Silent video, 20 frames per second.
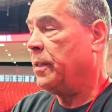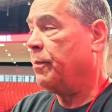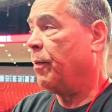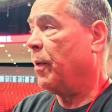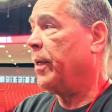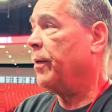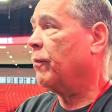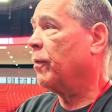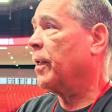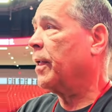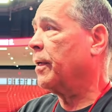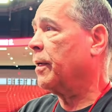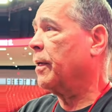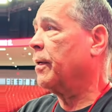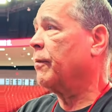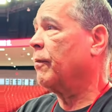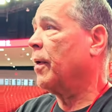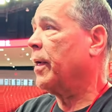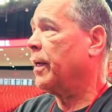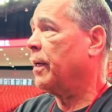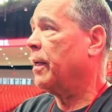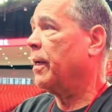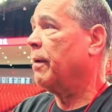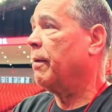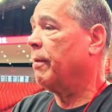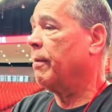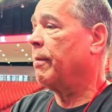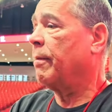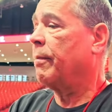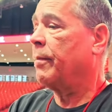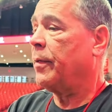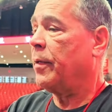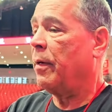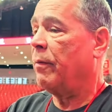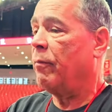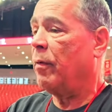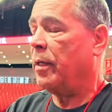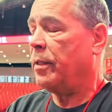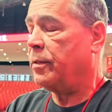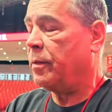playing really good right now.
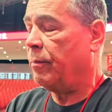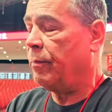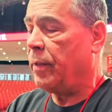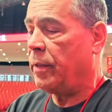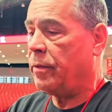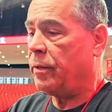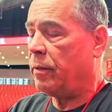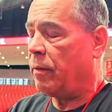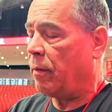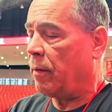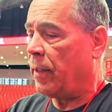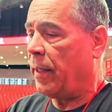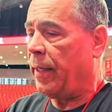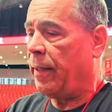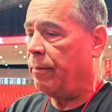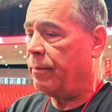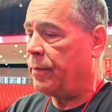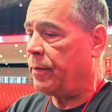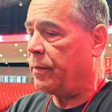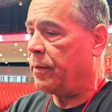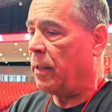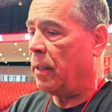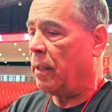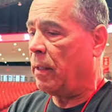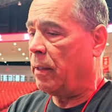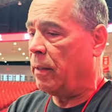I watched a bunch of their games